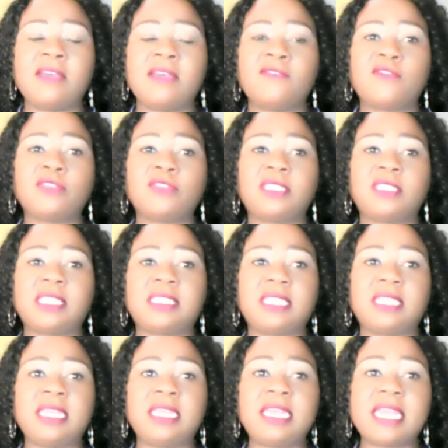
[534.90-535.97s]
for
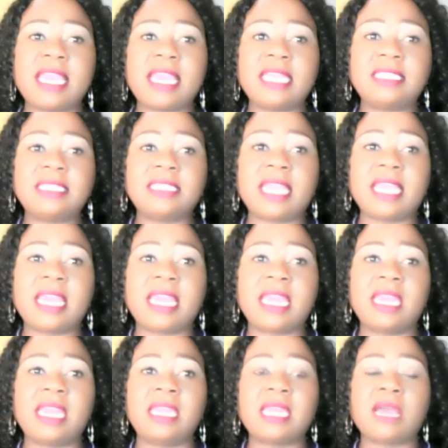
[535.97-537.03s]
16 days,
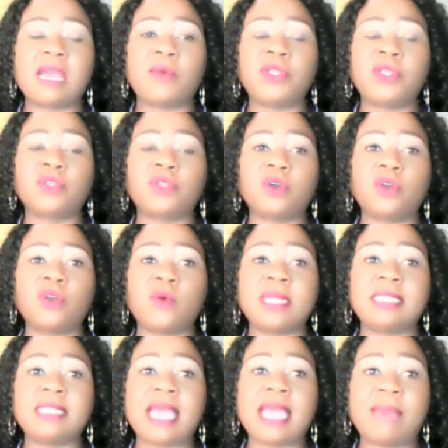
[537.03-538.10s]
and we don't know
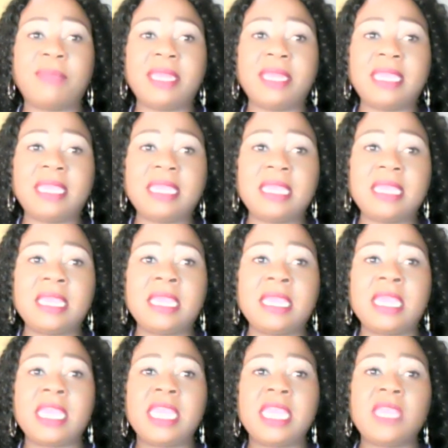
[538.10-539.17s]
what's happening.
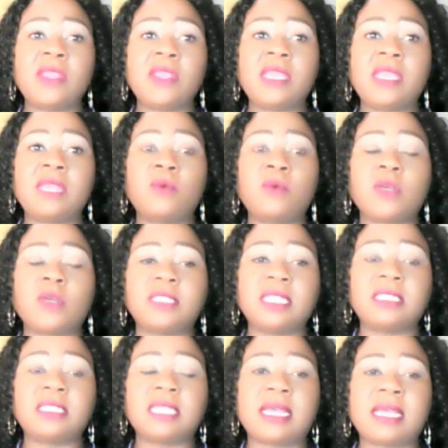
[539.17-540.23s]
He
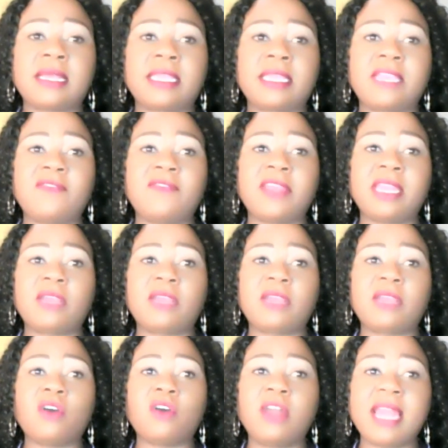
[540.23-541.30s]
wasn't given a
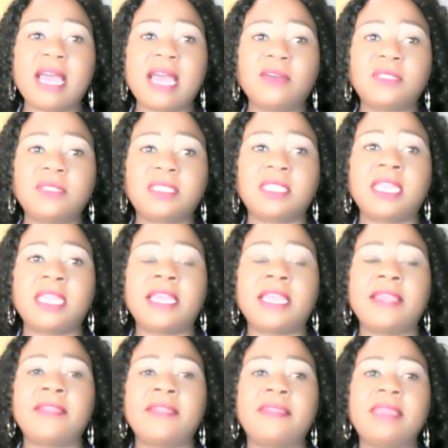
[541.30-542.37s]
call out.
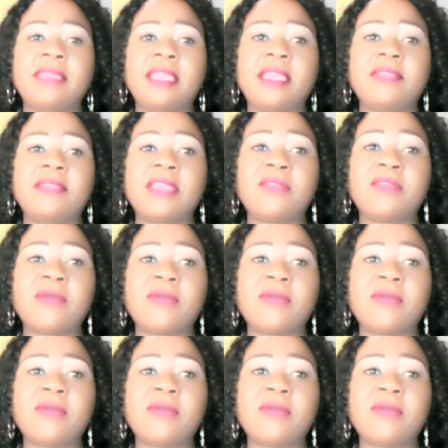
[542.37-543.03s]
The